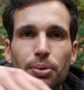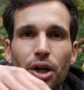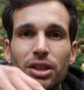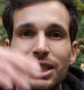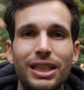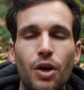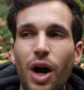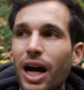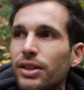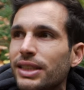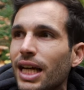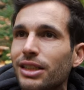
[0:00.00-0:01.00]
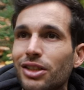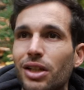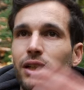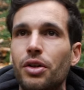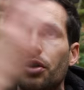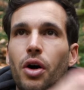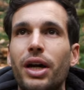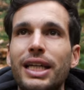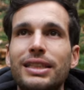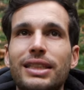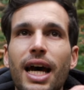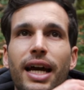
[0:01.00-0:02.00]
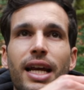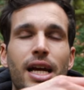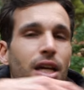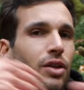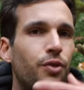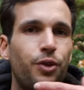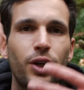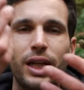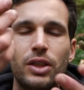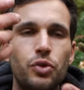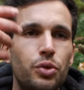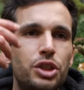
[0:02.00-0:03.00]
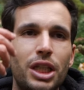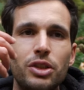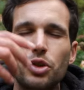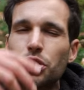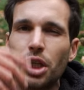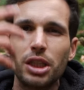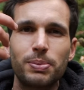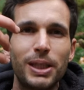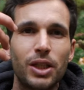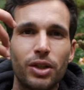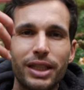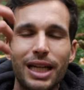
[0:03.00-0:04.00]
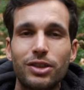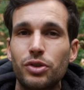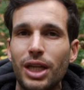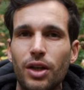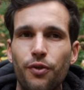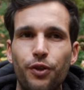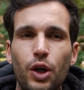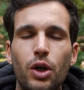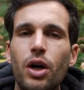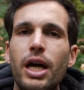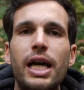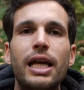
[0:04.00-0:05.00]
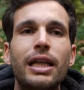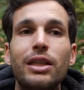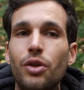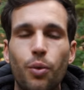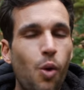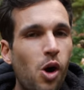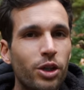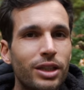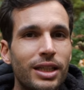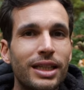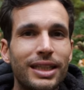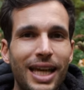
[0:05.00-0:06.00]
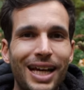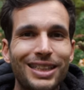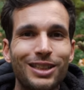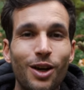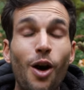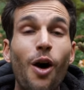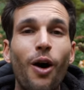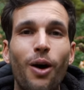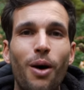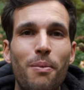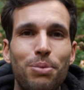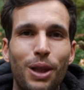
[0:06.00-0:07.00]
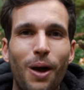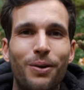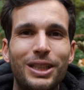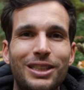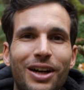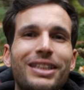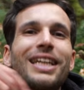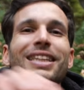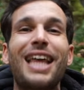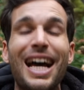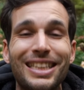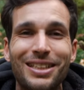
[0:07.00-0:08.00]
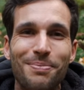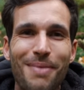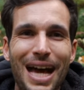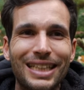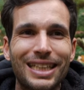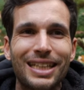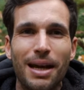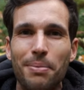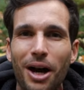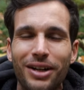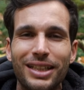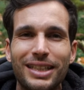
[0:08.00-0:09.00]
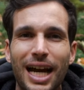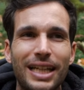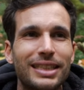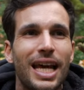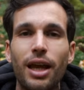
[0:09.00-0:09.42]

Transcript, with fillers: priority, you're outside, so then you go inside, you forget to change your shutter speed, all that, you take a photo, you won't get a blurry shot. And that's the magic about it, guys.